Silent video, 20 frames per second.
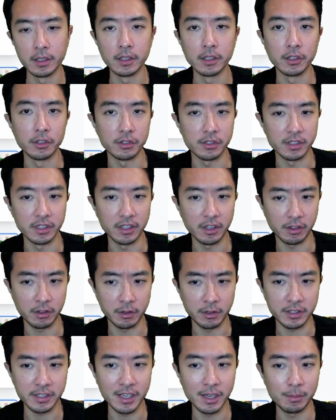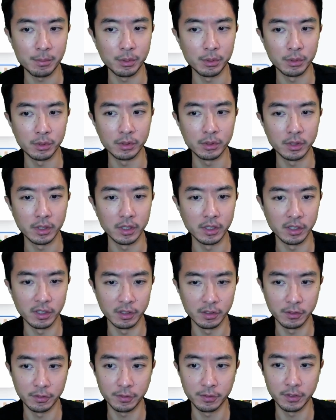Here's another example
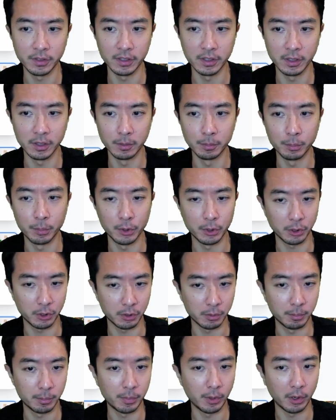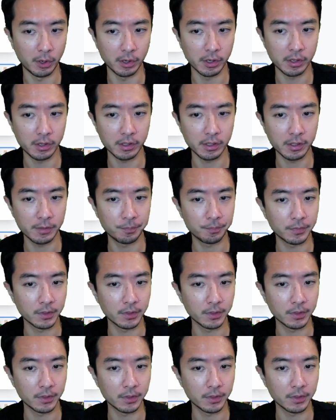of a burger bar